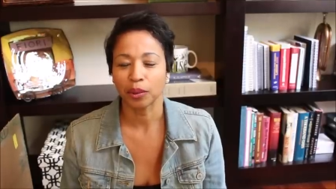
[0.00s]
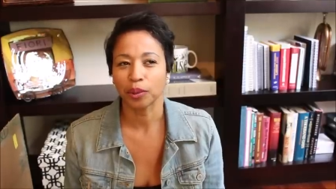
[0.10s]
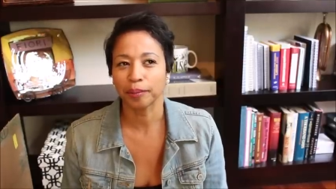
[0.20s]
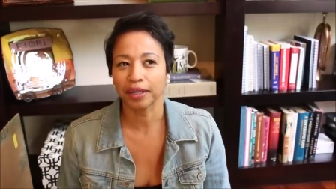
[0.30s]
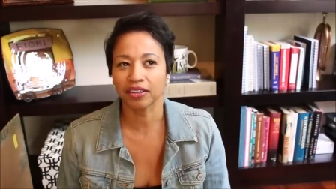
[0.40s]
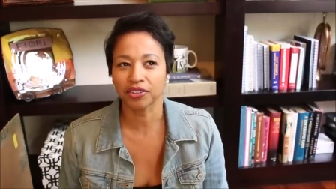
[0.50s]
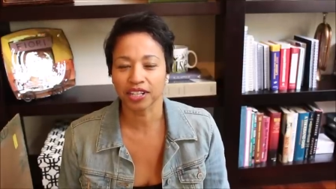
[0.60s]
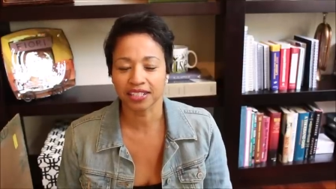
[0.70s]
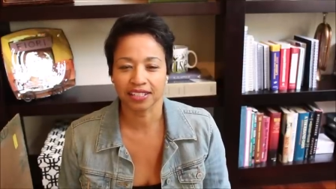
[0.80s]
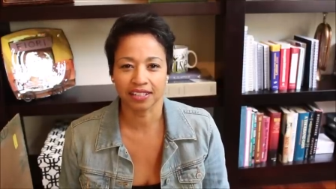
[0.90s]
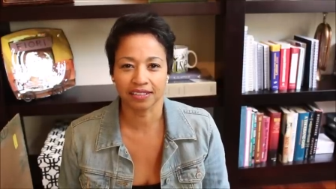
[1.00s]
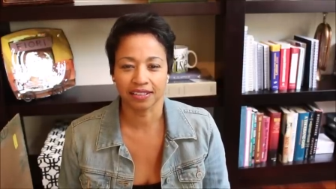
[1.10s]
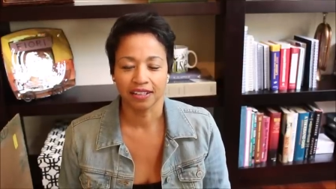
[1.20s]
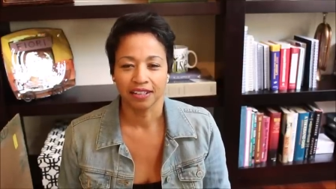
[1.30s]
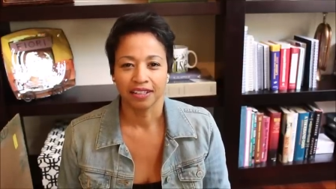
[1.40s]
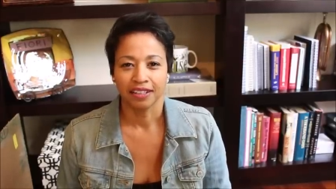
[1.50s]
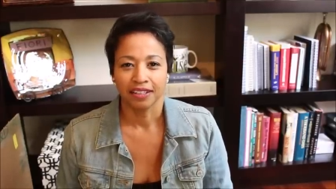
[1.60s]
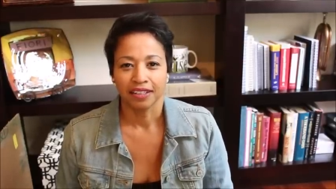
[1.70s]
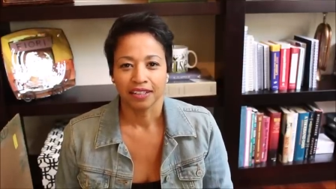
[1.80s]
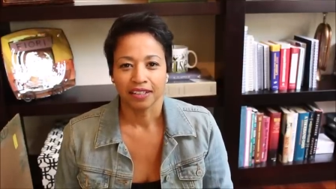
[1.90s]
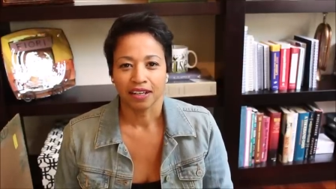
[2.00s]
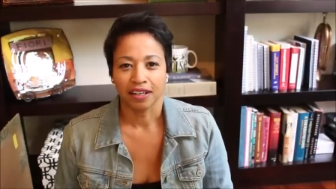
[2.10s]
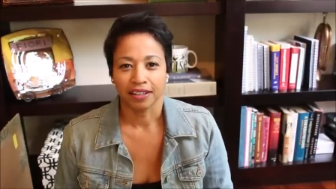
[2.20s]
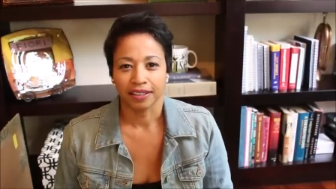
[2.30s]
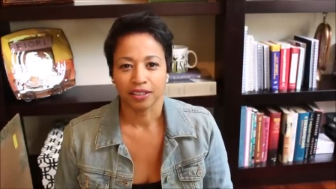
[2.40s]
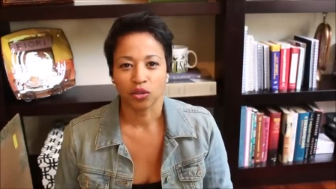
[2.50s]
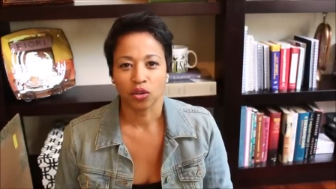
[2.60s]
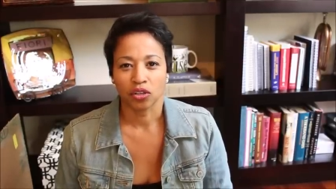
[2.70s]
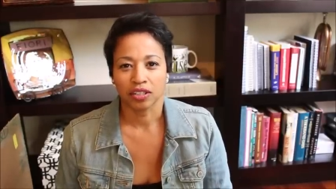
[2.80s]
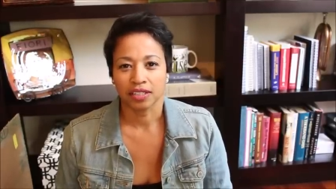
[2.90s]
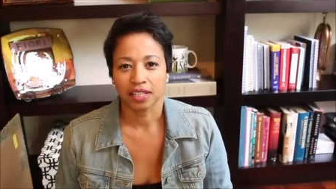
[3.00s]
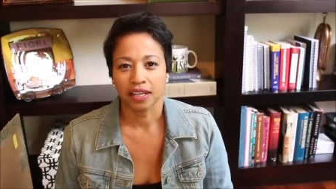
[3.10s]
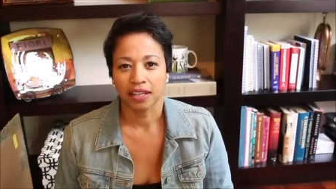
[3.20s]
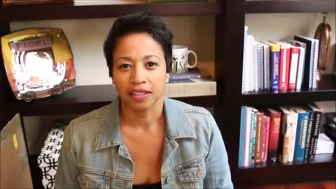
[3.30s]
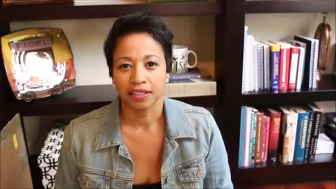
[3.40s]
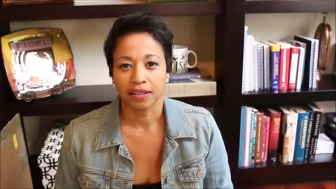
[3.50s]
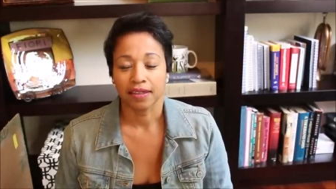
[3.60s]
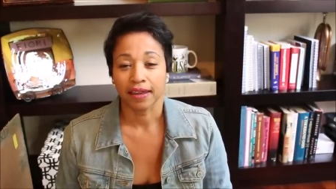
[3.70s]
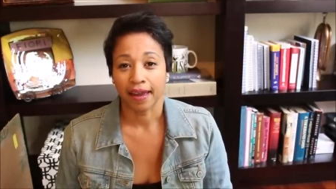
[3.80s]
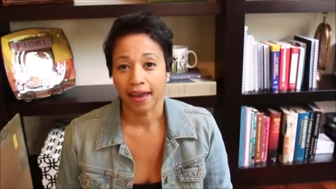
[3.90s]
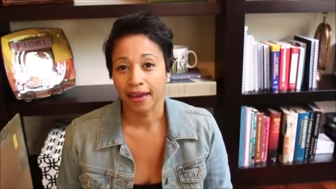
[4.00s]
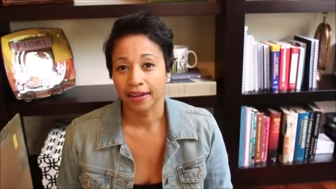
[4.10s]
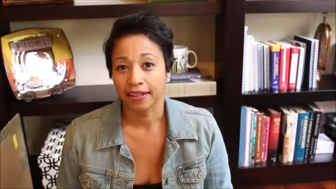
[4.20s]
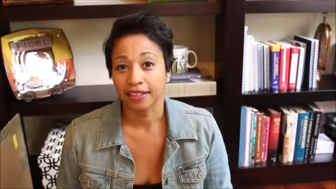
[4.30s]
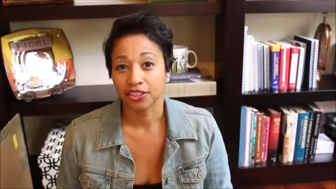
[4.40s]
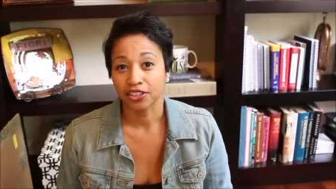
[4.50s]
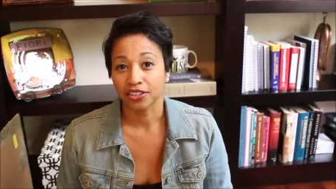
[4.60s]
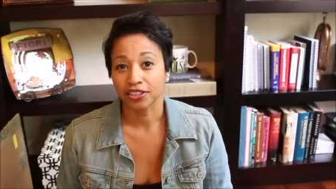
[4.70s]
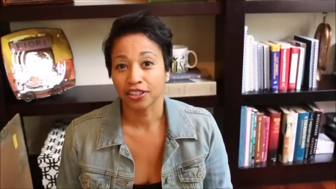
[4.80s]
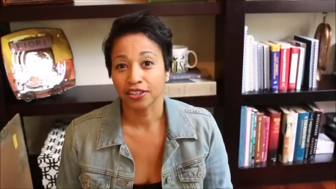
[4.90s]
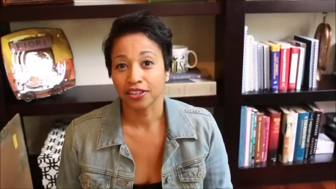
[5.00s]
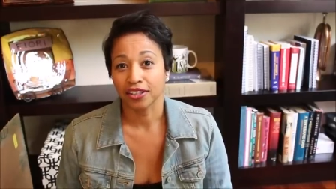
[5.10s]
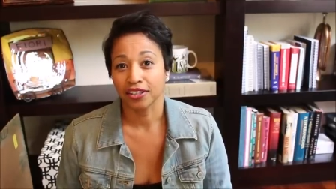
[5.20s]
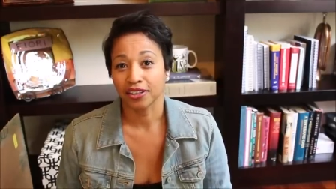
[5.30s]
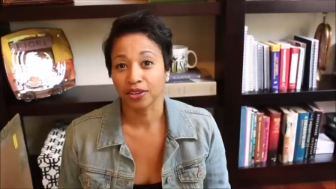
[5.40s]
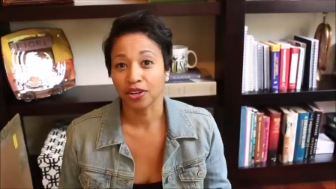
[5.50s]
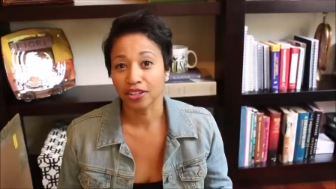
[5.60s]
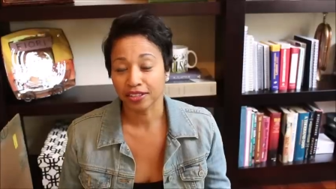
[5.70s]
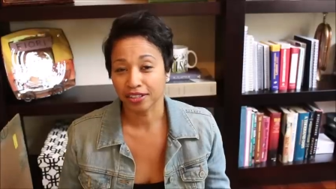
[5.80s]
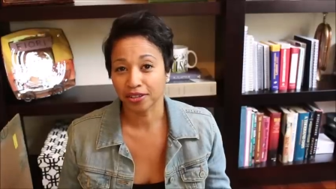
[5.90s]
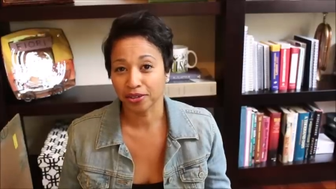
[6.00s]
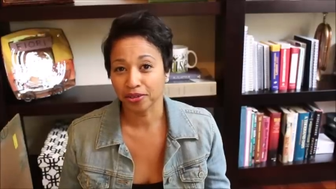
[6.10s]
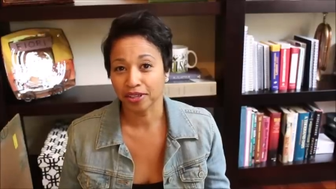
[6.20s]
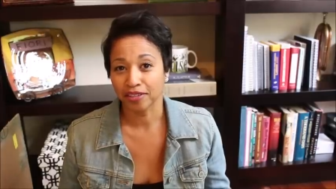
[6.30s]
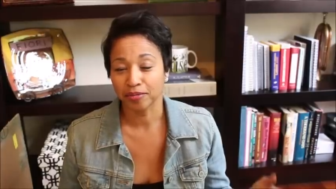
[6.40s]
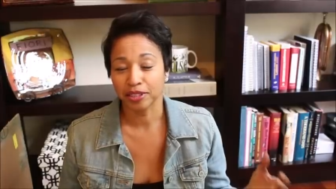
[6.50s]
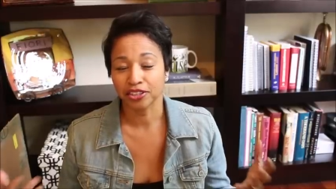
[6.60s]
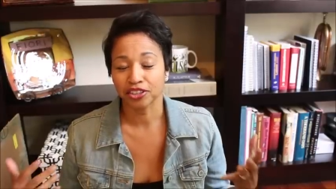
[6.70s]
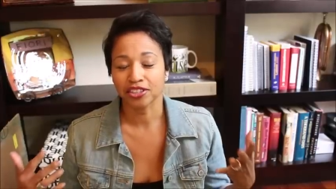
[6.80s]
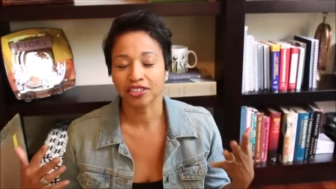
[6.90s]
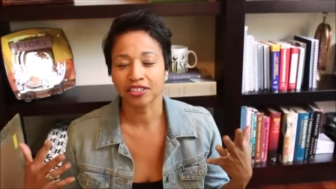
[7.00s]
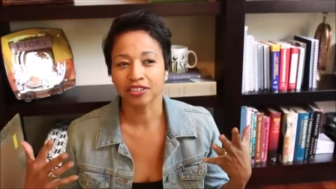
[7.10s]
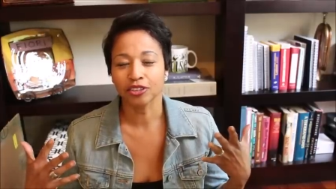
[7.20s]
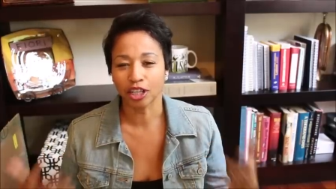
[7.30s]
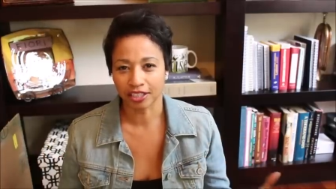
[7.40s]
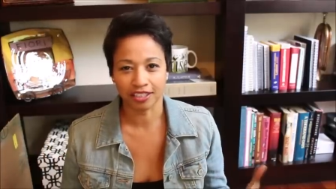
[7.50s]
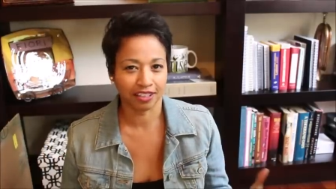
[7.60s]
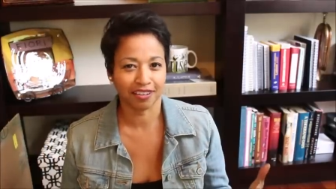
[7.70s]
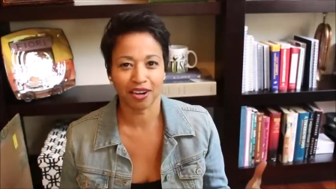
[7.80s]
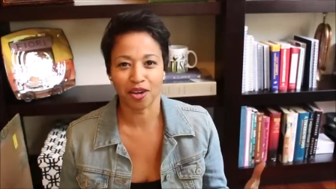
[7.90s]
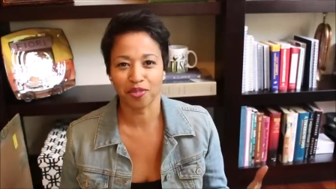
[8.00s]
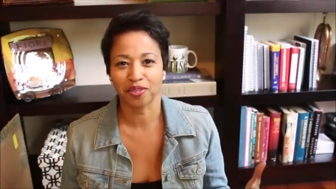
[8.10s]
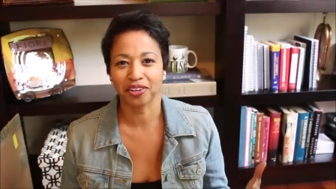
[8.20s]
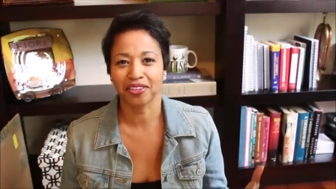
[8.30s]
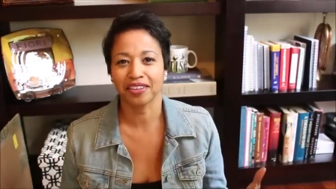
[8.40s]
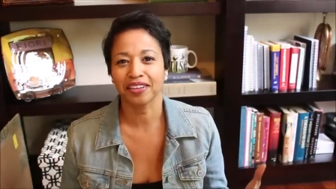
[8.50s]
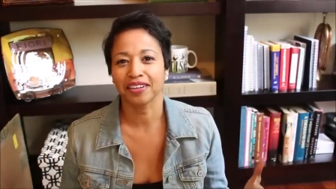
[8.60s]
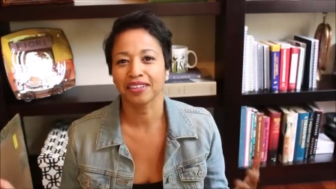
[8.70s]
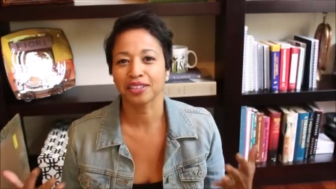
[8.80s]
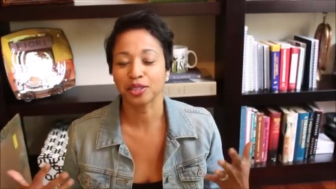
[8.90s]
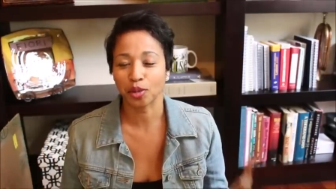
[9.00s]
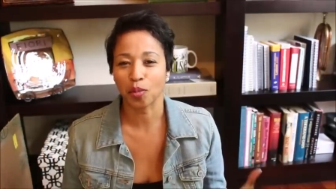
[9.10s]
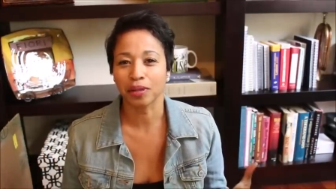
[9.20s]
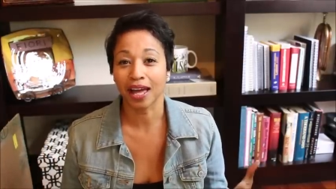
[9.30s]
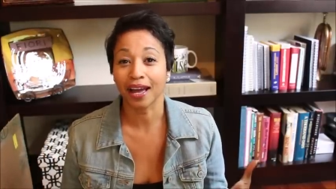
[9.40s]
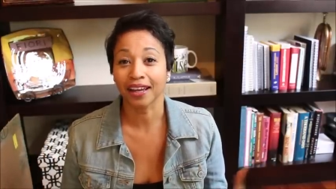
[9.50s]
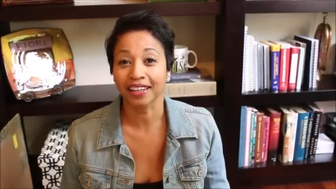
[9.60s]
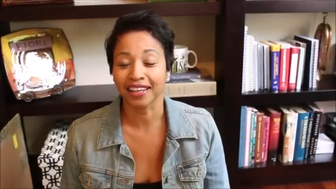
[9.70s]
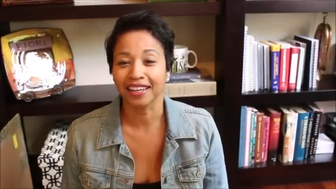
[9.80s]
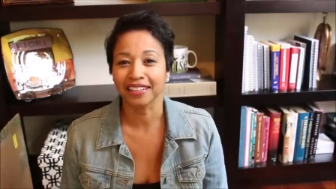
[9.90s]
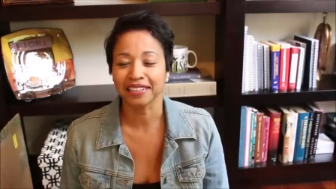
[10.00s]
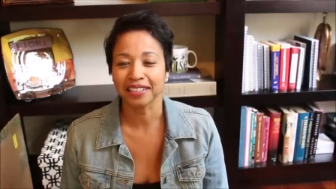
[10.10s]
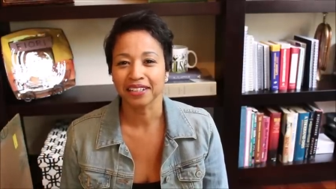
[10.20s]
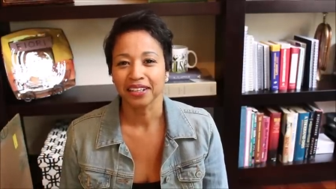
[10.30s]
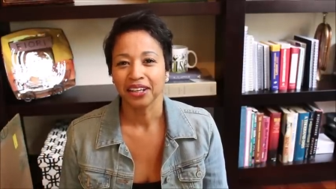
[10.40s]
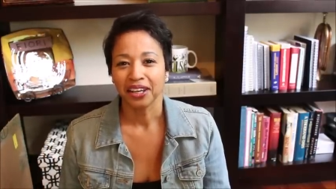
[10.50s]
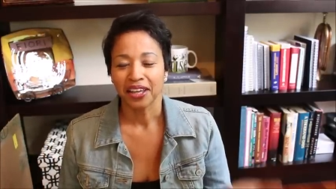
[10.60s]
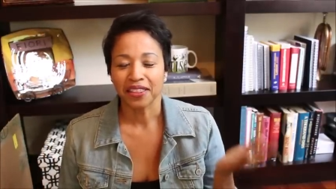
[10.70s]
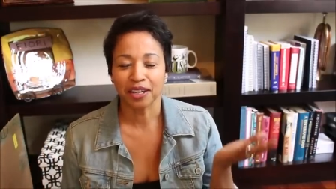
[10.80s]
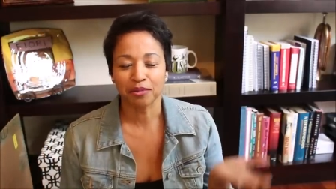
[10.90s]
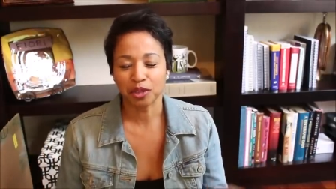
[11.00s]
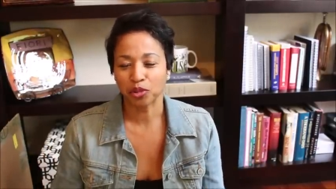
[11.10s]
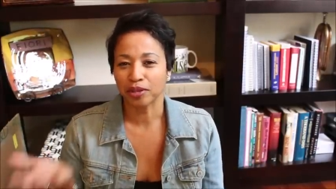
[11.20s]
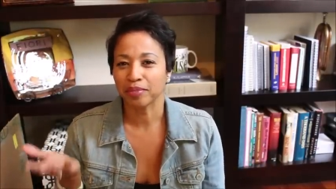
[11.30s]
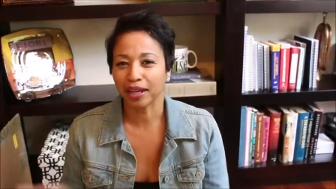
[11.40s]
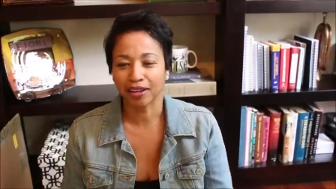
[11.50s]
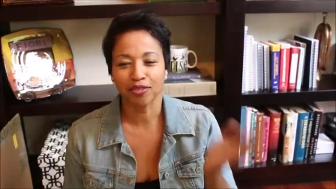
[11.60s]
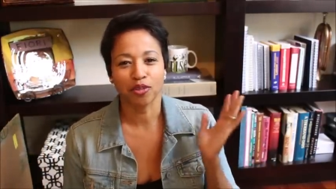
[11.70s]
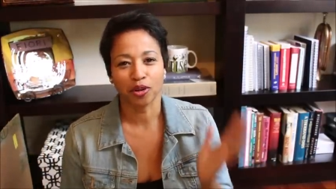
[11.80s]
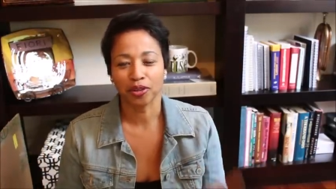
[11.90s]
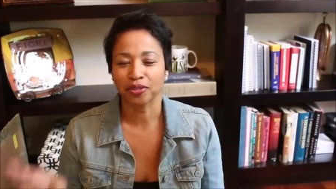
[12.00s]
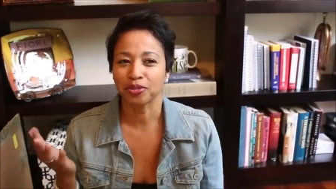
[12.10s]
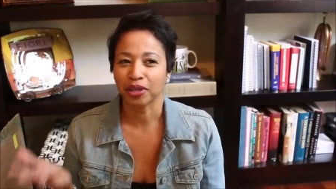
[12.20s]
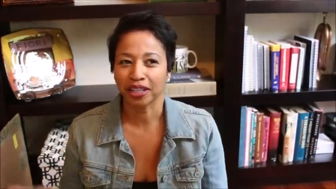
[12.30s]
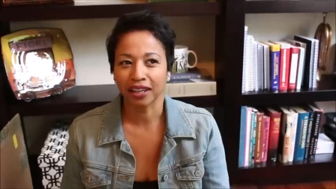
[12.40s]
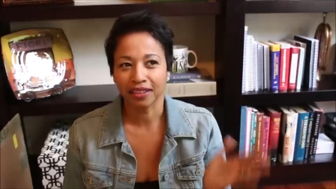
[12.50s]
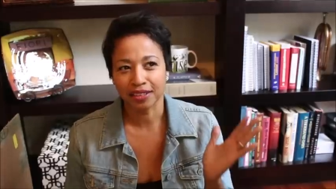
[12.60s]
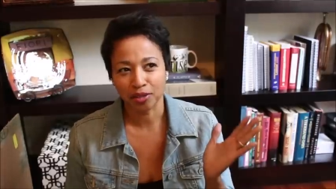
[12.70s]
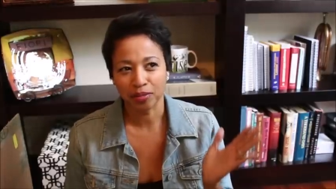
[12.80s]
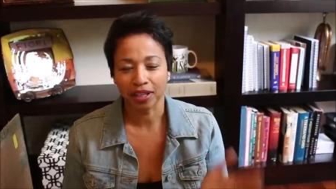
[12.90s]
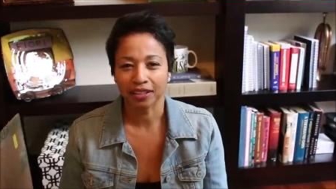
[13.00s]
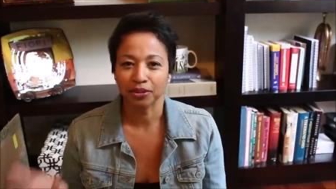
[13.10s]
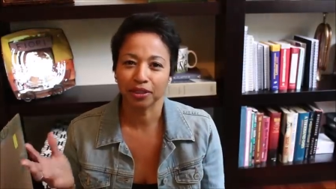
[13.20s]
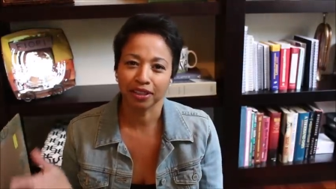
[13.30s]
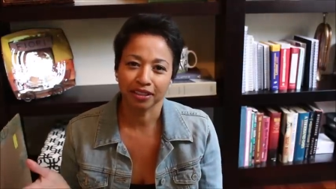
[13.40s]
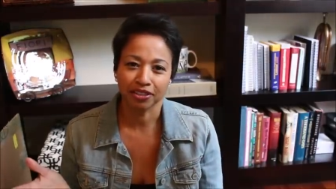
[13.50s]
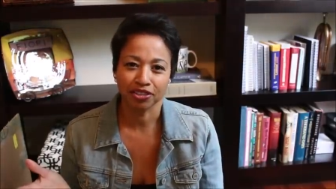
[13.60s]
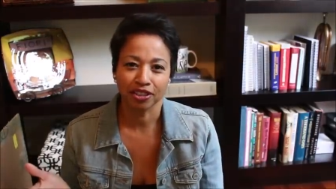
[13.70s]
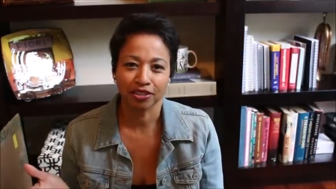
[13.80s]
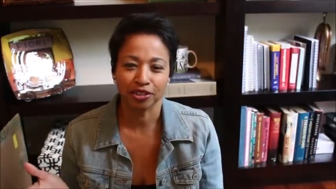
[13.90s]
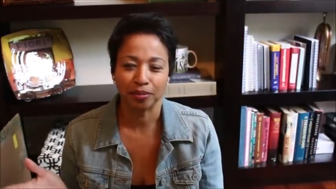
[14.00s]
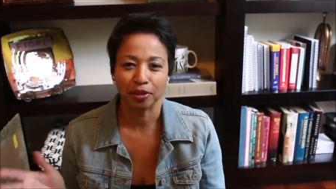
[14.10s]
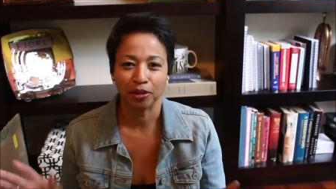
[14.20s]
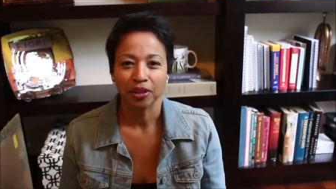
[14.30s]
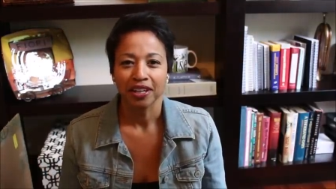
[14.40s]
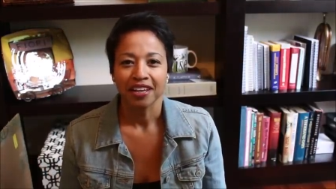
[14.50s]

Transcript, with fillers: one of my other SAs, I called and they had it and, she, and then I also have been just lusting over the So Black and then I was toying back and forth. Do I get the So Black? Do I get the Chanel Jumbo?